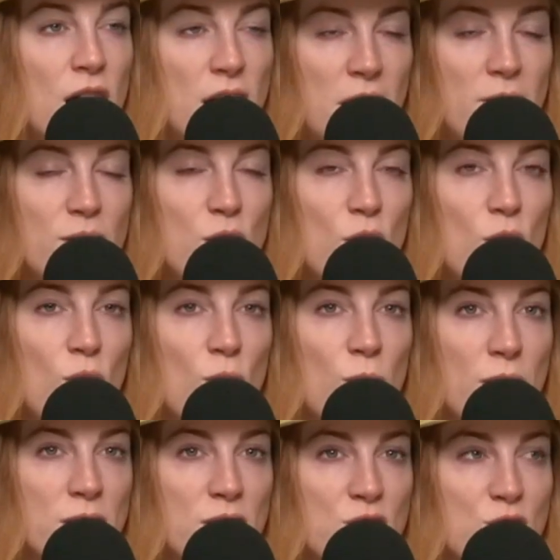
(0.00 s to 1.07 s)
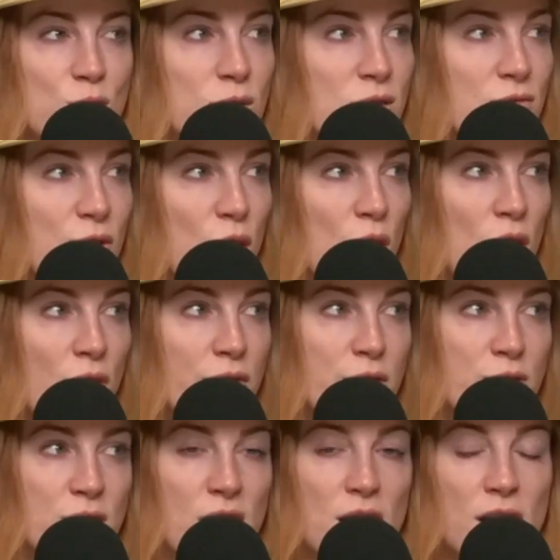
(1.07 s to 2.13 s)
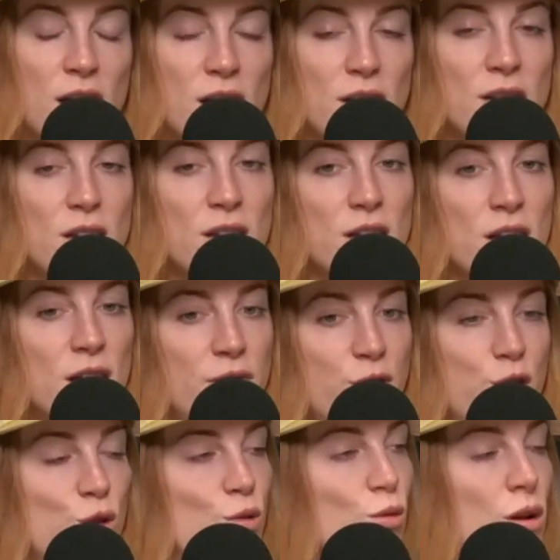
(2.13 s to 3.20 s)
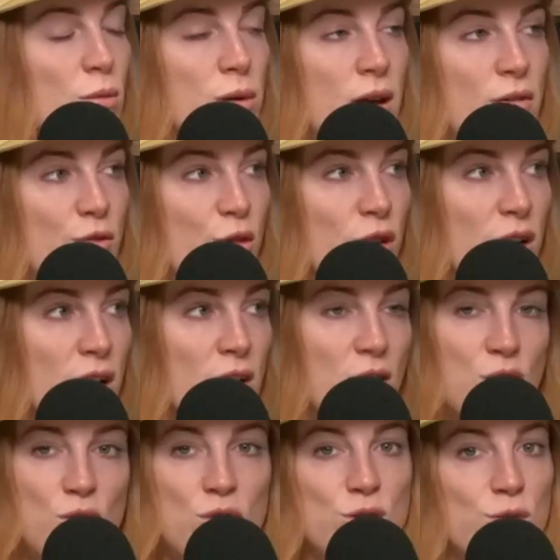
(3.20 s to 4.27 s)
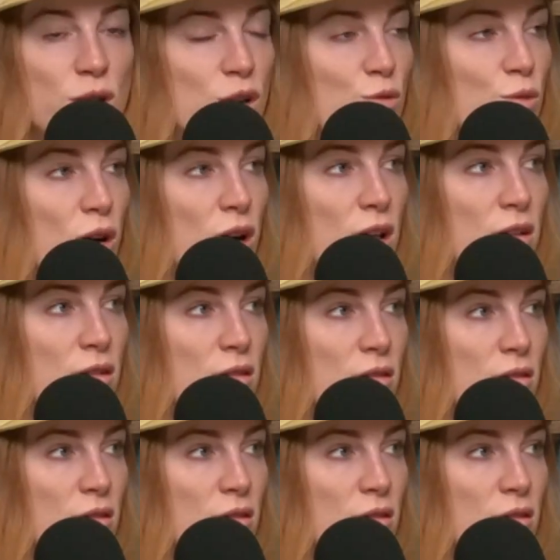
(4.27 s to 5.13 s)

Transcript: And even though my sister was involved, it was kind of like, if you want to pay for it, you do what you want